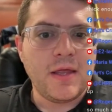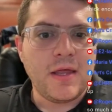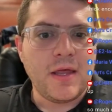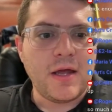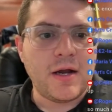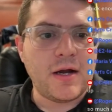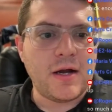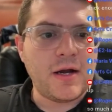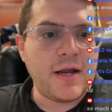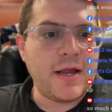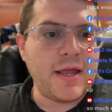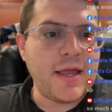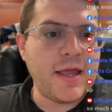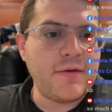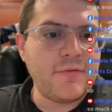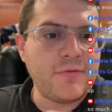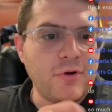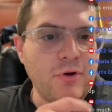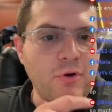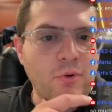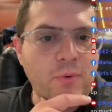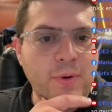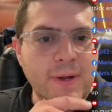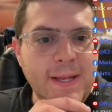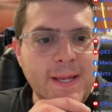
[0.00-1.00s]
All right, hey,
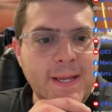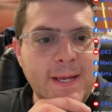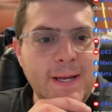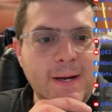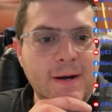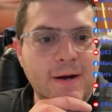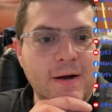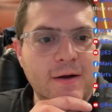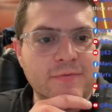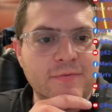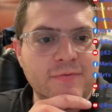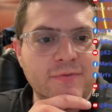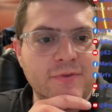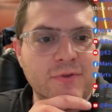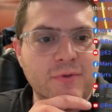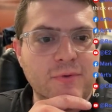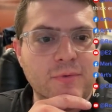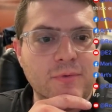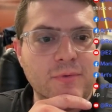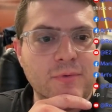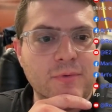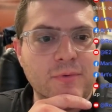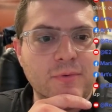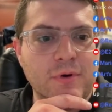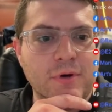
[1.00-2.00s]
real quick here. If
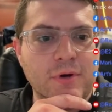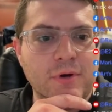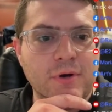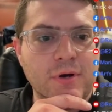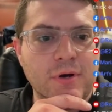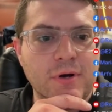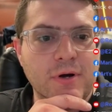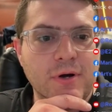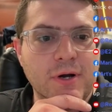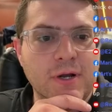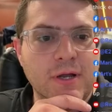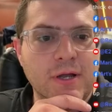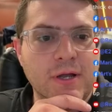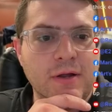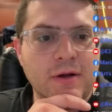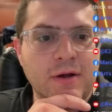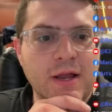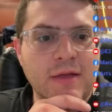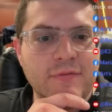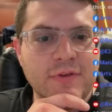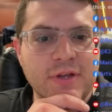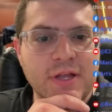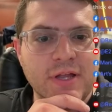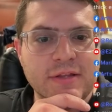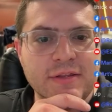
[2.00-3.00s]
you are or haven't
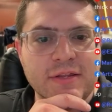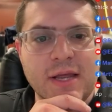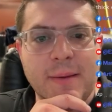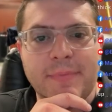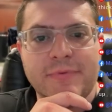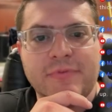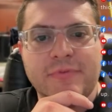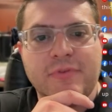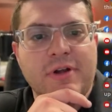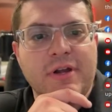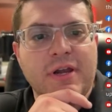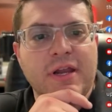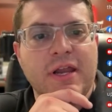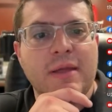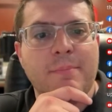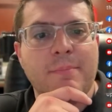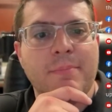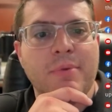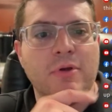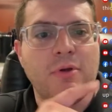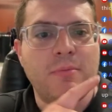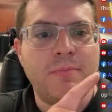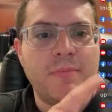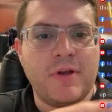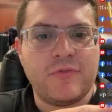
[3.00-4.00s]
got the opportunity yet,
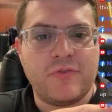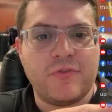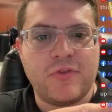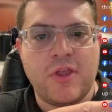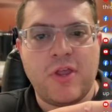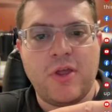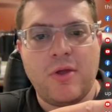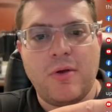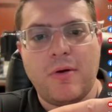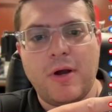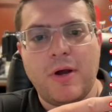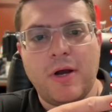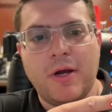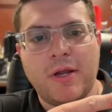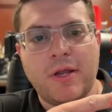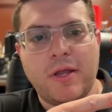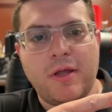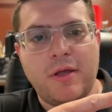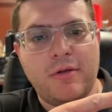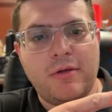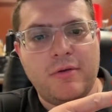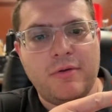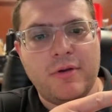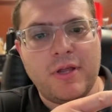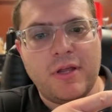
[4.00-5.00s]
boom, there's a QR code.